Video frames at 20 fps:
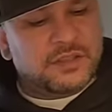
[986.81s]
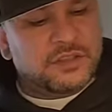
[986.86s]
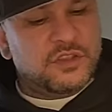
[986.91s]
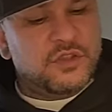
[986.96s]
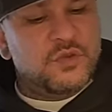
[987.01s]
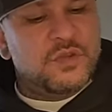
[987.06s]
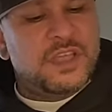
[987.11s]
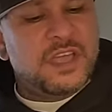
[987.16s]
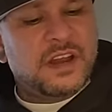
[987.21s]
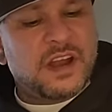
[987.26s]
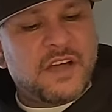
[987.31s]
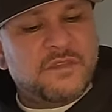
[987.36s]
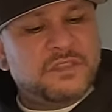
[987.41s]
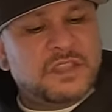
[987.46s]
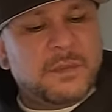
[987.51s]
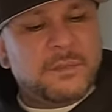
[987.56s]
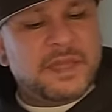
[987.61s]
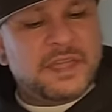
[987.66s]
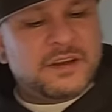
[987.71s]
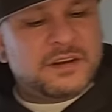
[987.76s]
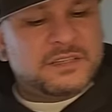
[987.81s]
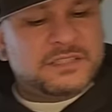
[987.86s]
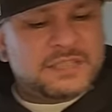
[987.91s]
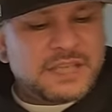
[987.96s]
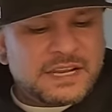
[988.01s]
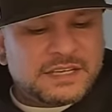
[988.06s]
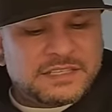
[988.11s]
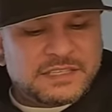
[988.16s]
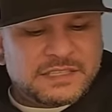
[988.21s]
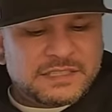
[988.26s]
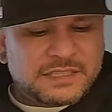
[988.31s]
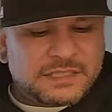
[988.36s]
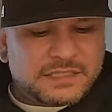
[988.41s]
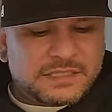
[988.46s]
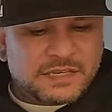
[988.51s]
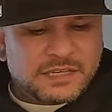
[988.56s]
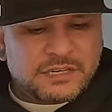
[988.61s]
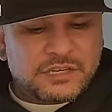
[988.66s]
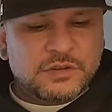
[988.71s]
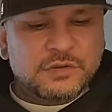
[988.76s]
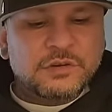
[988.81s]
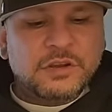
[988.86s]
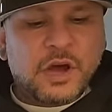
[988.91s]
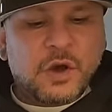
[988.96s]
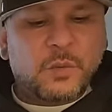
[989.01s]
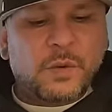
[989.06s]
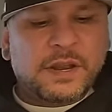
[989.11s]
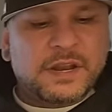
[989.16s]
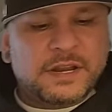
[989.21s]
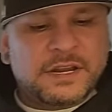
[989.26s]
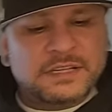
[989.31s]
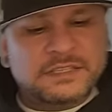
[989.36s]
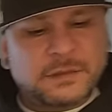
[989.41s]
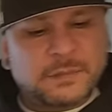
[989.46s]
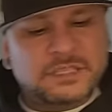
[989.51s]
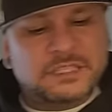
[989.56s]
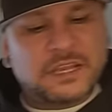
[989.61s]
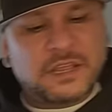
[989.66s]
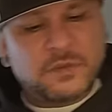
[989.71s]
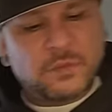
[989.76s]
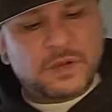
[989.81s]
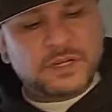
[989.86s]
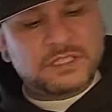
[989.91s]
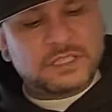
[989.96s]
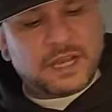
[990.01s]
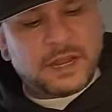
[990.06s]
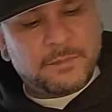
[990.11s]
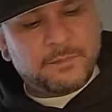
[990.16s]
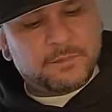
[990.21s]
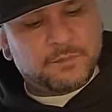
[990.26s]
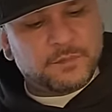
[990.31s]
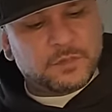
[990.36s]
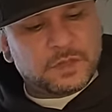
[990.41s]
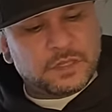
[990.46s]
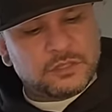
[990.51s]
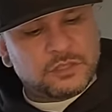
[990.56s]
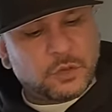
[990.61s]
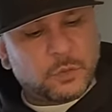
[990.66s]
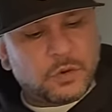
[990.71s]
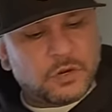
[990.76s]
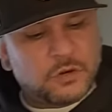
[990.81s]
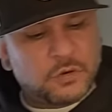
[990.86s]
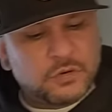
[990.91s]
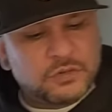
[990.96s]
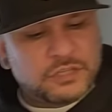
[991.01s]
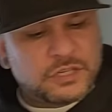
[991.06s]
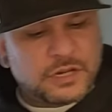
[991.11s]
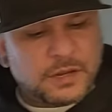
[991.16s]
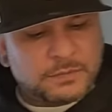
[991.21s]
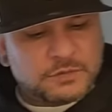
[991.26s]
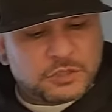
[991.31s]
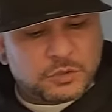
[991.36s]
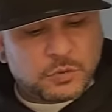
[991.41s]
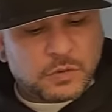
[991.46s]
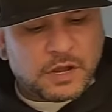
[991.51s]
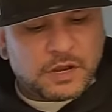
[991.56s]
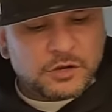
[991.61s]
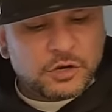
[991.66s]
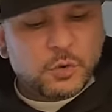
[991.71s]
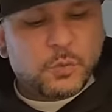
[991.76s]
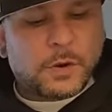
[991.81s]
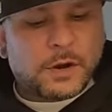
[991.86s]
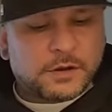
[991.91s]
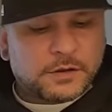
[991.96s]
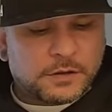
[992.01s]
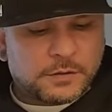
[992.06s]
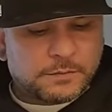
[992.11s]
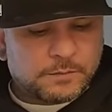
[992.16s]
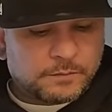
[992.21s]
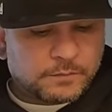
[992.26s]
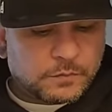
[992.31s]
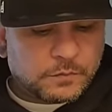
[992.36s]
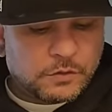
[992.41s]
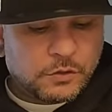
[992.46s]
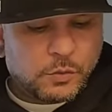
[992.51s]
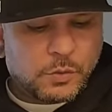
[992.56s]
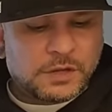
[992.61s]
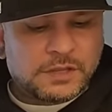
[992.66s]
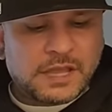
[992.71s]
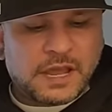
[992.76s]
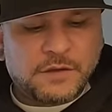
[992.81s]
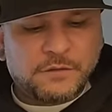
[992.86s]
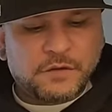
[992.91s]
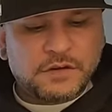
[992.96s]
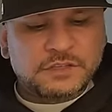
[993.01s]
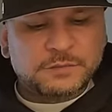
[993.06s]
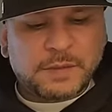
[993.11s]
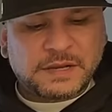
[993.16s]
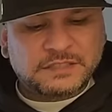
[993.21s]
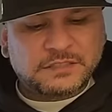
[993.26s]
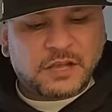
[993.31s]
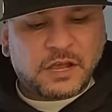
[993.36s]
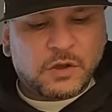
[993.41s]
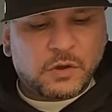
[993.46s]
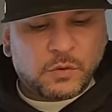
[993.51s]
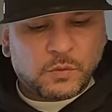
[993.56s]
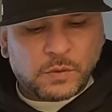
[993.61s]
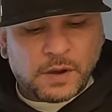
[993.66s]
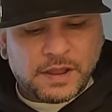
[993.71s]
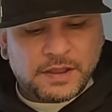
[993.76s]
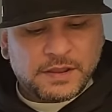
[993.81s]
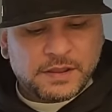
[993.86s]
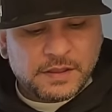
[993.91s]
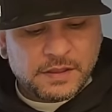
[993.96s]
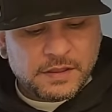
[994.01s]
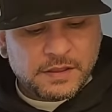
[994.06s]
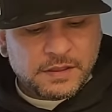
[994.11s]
You get off them intersections, you know what it is. I'm going to tell you one time. So we're cruising up to Newark, California. It's by Soho, right?